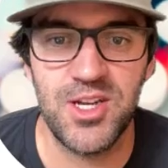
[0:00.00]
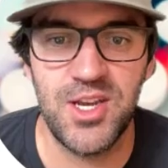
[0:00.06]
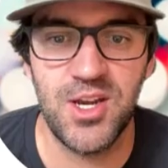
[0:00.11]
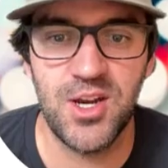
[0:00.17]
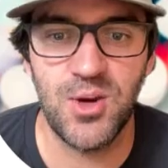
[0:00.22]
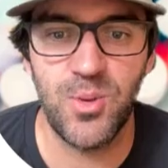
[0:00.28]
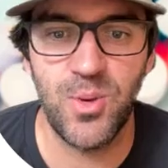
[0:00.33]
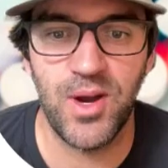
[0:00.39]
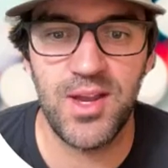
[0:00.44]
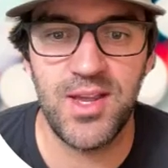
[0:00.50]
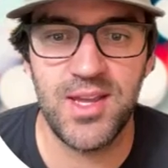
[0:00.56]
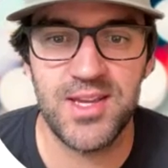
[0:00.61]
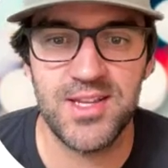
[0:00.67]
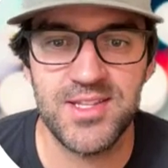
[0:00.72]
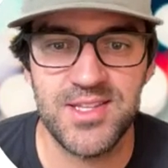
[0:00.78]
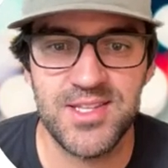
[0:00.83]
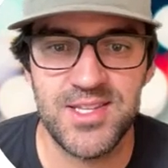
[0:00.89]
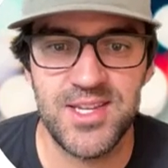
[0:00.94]
here where he
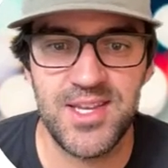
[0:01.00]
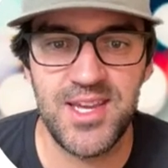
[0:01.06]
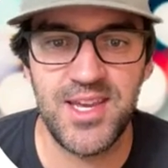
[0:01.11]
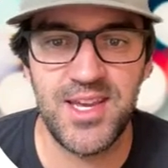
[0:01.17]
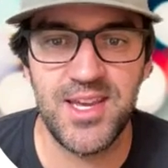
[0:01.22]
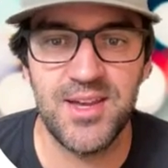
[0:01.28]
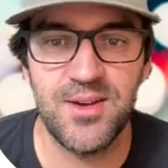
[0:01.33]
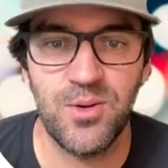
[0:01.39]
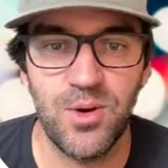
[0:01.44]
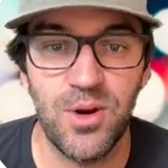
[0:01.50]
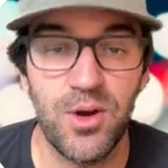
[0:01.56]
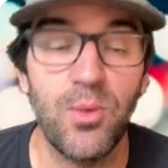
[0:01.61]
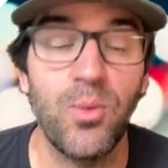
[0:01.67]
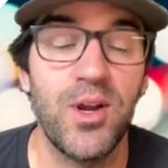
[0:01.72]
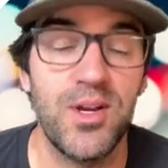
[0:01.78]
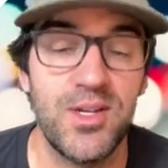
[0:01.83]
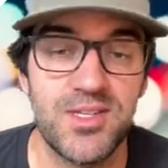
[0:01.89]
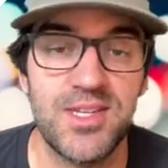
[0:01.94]
can see,
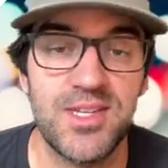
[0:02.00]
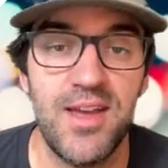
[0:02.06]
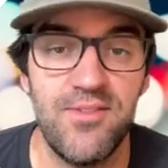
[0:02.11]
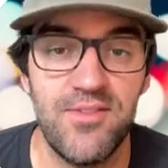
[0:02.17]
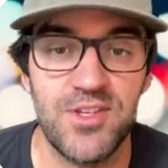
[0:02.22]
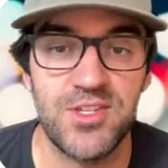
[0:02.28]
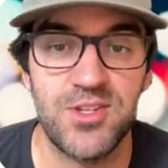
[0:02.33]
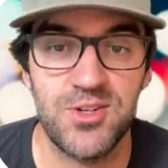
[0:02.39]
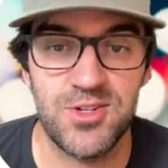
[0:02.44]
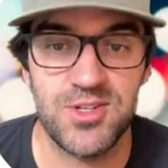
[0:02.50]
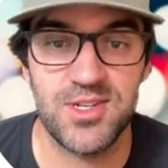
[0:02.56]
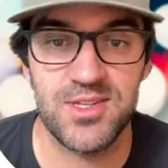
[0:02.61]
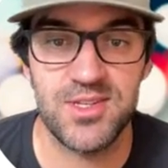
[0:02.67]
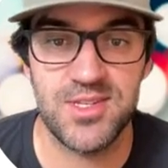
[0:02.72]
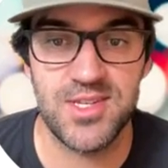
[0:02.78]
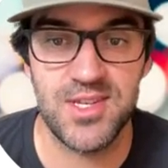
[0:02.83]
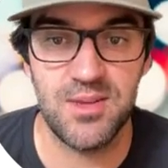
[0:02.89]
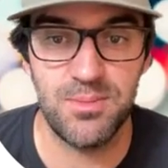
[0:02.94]
where his site visitors
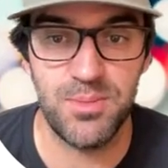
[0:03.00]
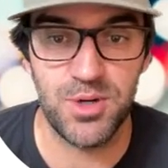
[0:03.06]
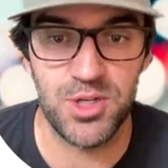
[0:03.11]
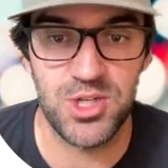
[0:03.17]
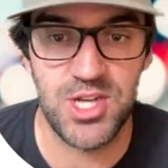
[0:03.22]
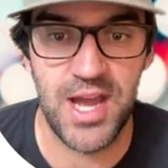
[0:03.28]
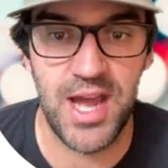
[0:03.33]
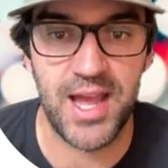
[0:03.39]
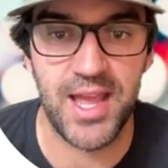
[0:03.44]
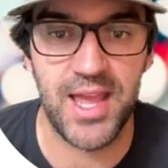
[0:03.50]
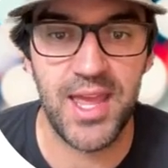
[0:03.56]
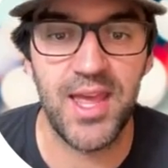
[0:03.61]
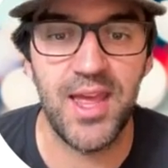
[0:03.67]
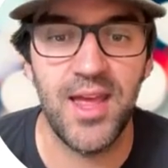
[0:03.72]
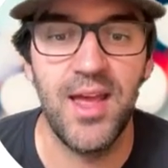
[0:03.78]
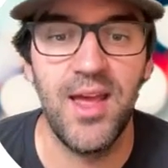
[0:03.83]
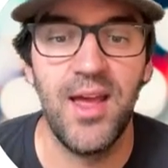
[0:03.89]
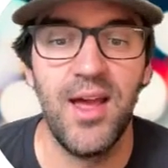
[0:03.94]
can see the book
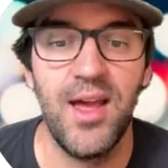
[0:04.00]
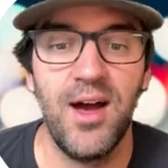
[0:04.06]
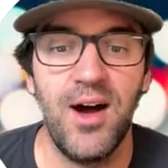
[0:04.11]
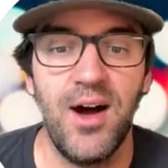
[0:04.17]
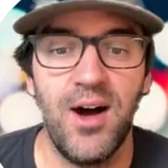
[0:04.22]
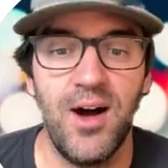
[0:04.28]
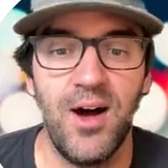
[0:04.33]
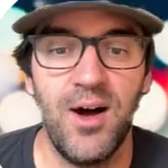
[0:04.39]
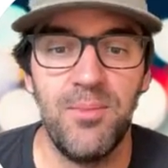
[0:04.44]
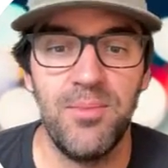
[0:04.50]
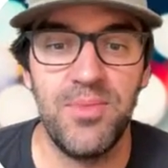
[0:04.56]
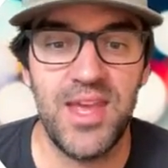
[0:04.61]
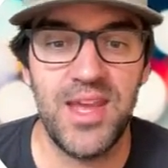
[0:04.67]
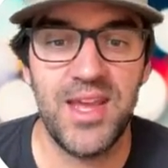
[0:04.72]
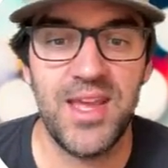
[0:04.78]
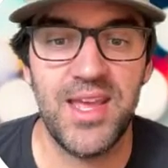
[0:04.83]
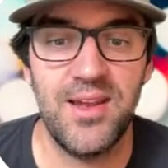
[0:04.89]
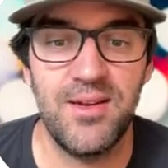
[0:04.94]
jacket.
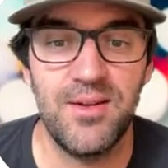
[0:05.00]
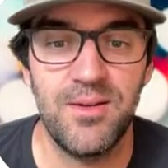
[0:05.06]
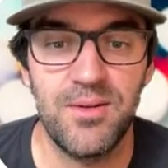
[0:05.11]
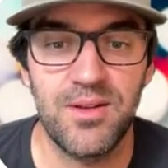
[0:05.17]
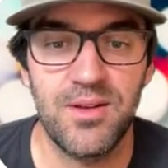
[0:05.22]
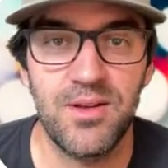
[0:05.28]
They can